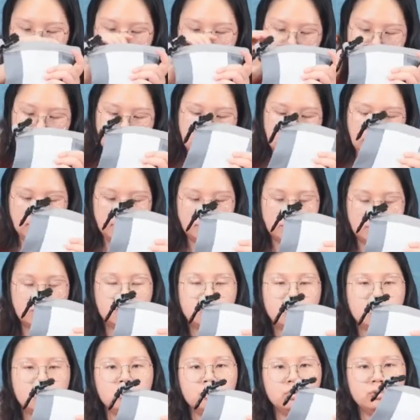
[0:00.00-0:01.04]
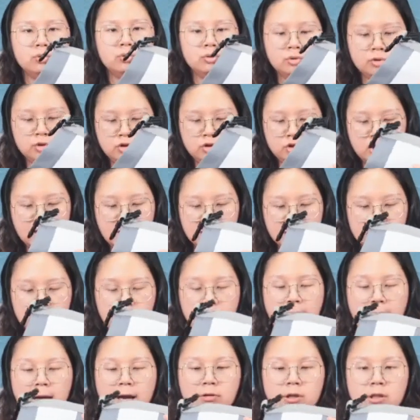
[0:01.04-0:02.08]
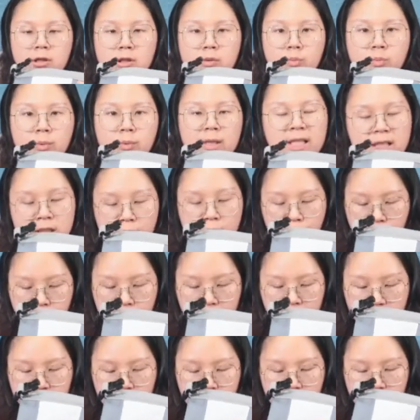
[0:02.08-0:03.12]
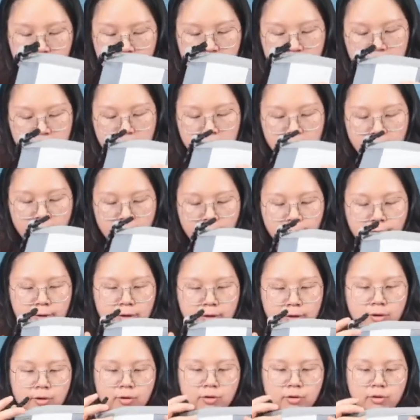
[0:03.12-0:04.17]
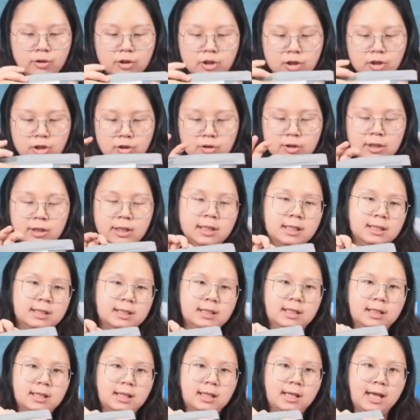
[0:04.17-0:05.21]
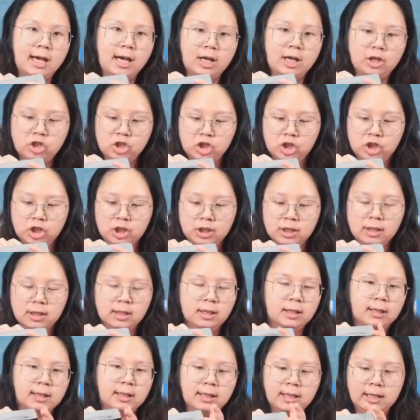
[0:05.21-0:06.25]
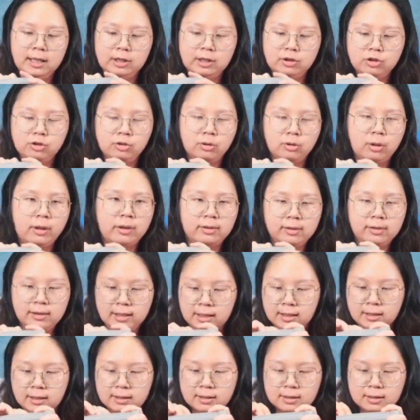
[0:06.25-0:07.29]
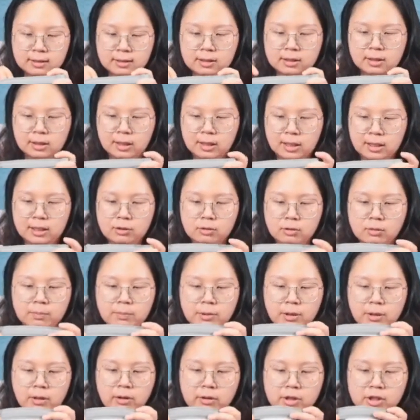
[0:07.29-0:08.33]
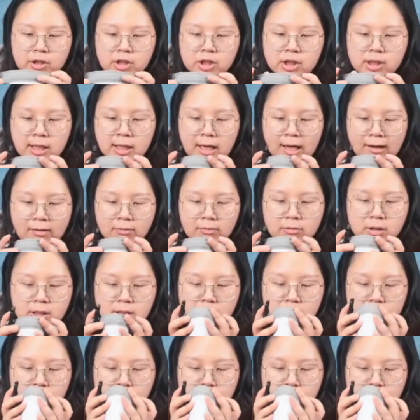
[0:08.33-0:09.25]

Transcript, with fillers: um, two transparent window here for you to easily catch catch your things and your belongings out.